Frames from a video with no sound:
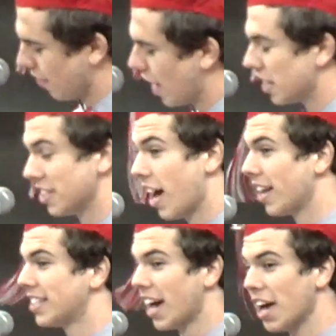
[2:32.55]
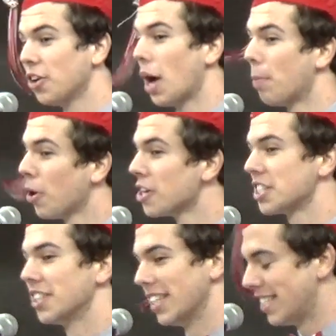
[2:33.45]
And that is not a title I
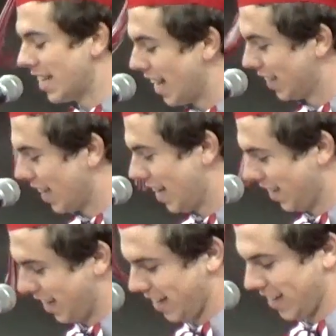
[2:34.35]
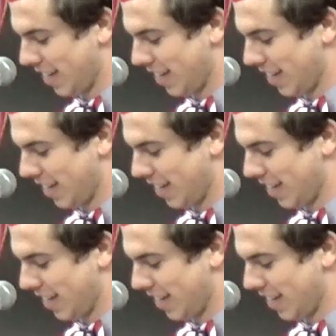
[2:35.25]
personally take lightly.